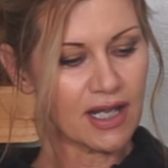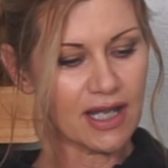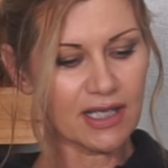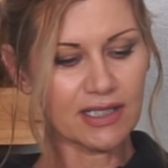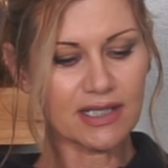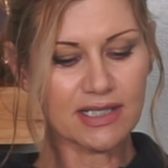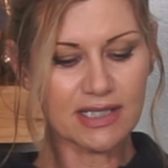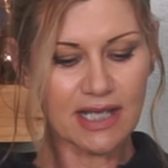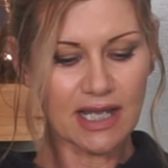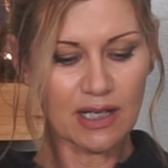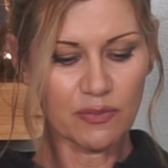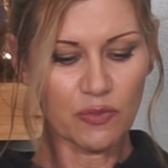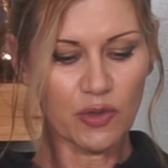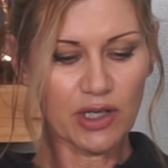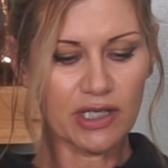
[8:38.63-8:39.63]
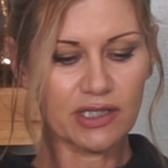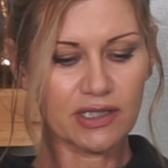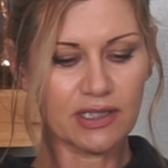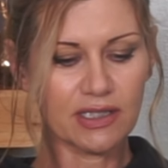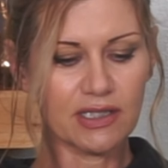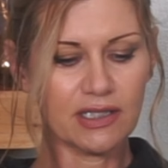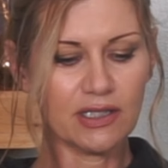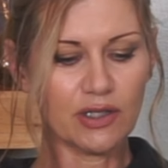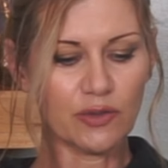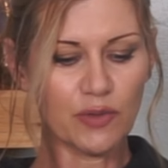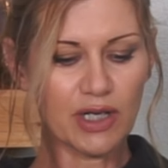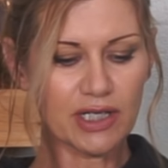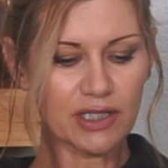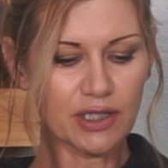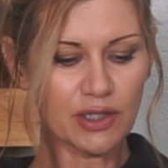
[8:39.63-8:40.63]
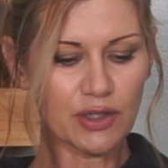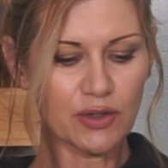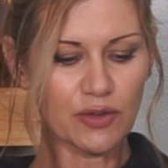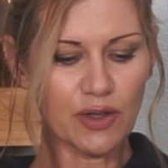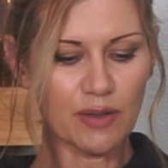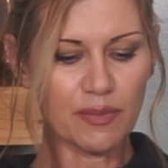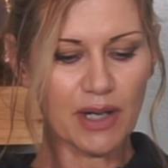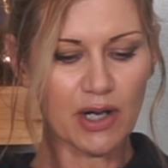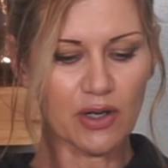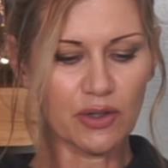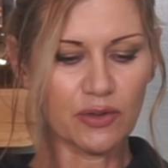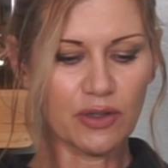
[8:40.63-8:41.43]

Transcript: and the same with the oregano, about